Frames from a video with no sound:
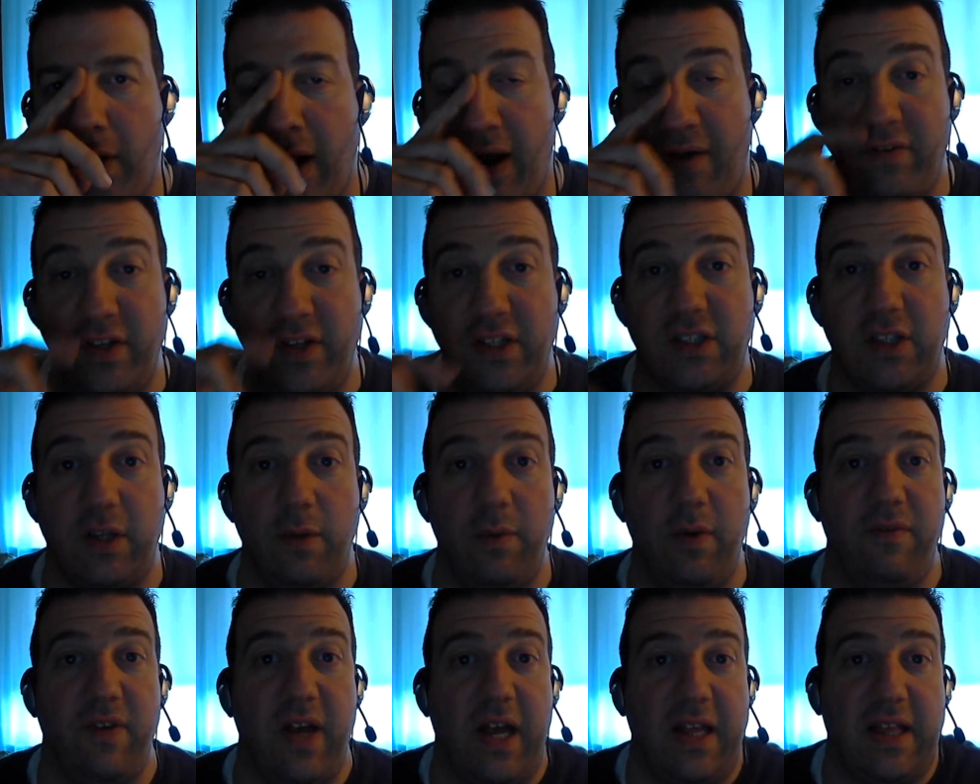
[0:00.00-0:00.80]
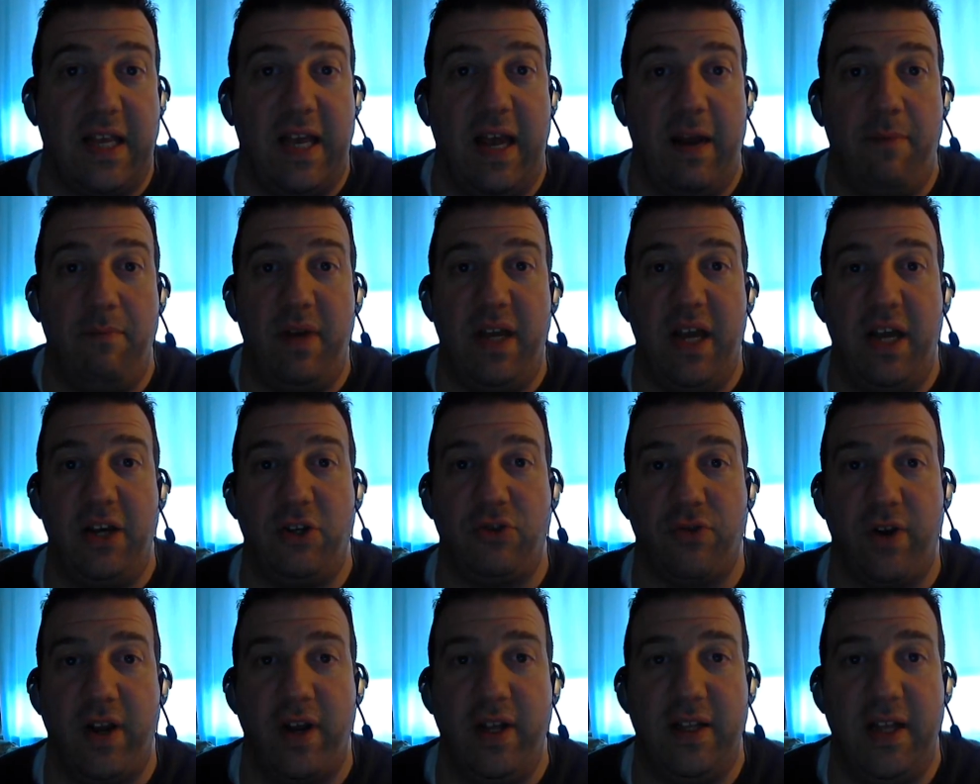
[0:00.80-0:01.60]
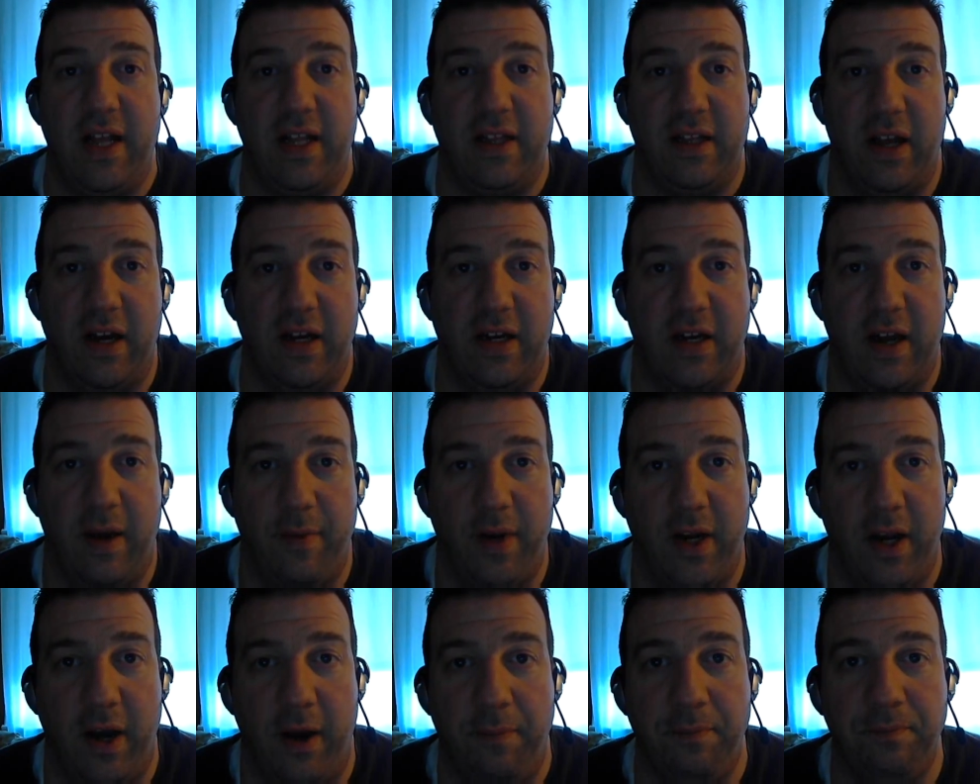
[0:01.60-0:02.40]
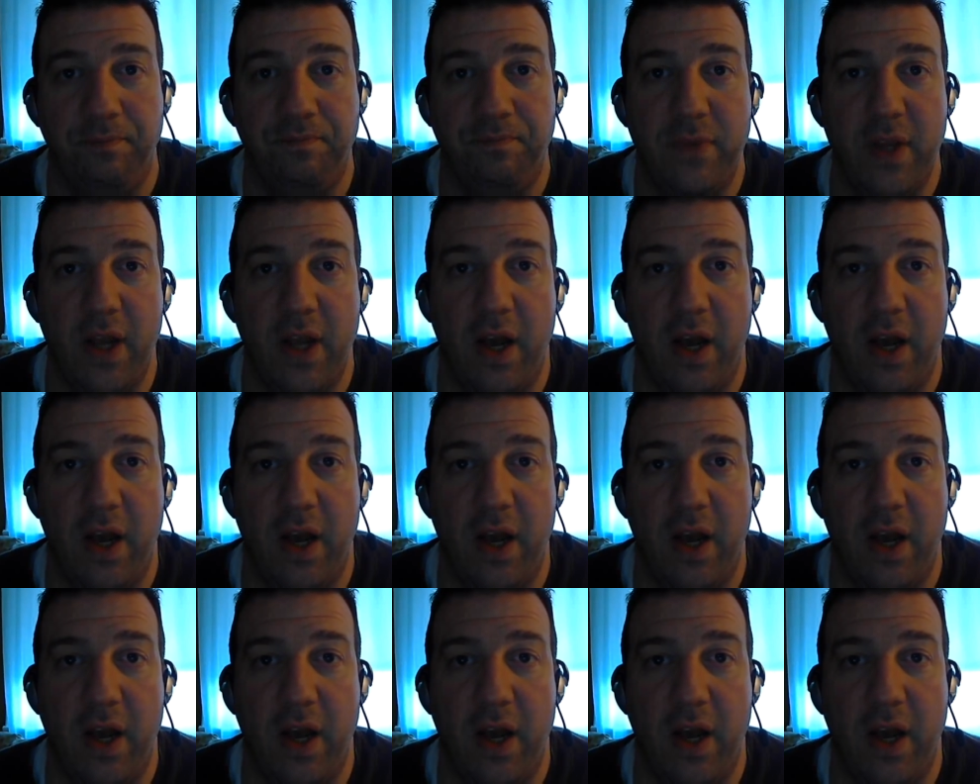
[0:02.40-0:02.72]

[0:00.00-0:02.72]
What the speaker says: Obviously, we've got the NBA trade deadline coming up